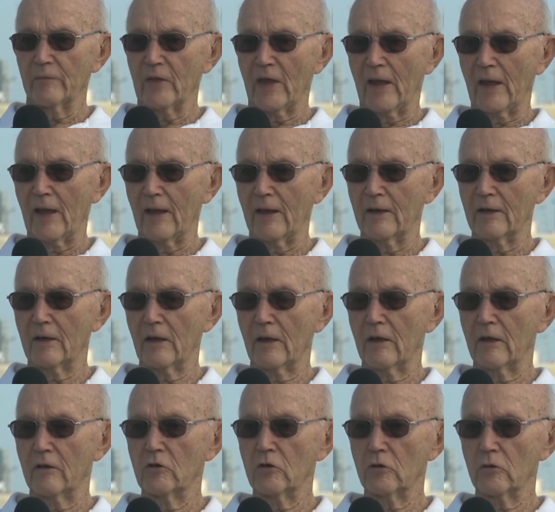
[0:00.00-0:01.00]
and
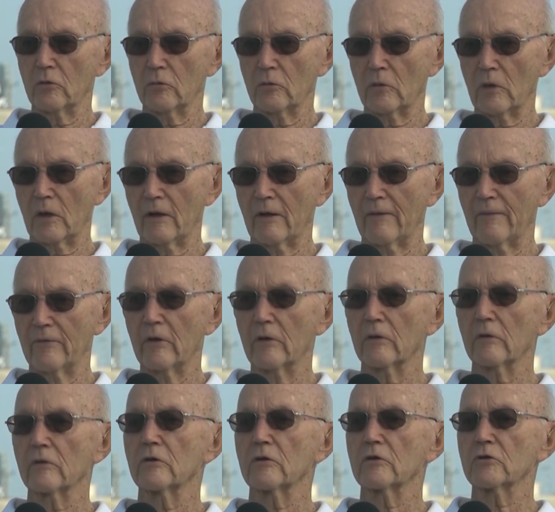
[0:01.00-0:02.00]

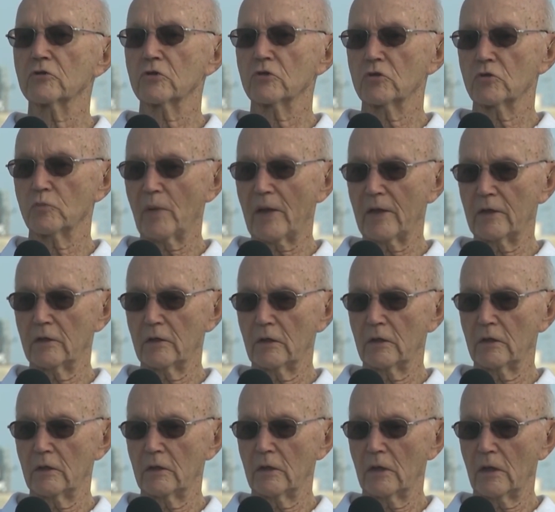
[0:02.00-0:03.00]
you're
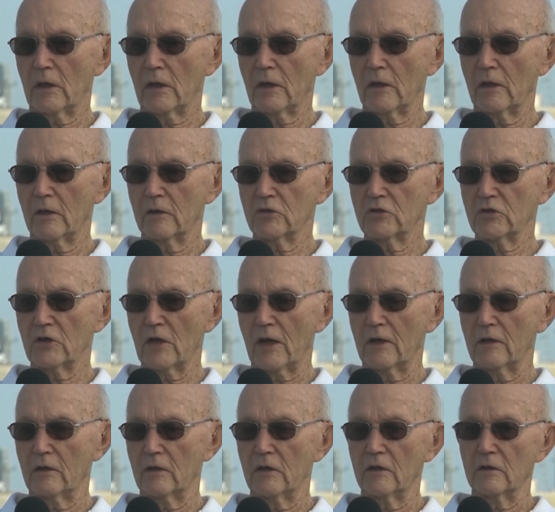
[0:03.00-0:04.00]
suspended
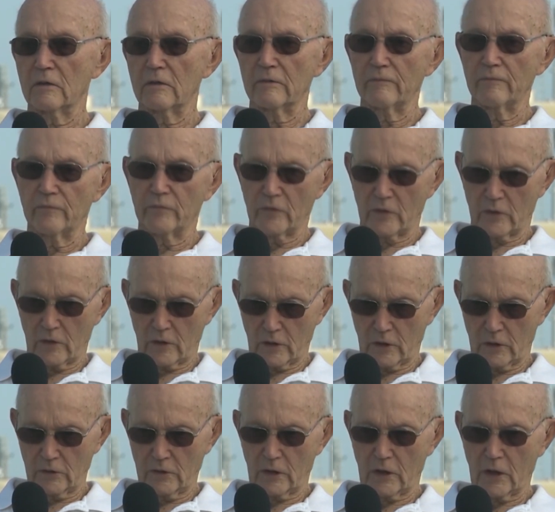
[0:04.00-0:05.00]
inside
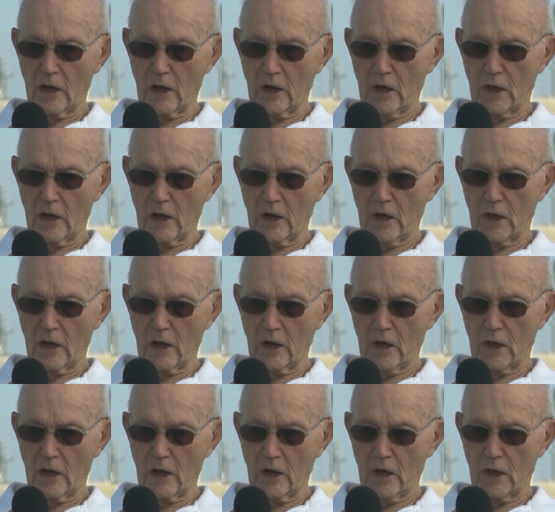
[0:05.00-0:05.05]
the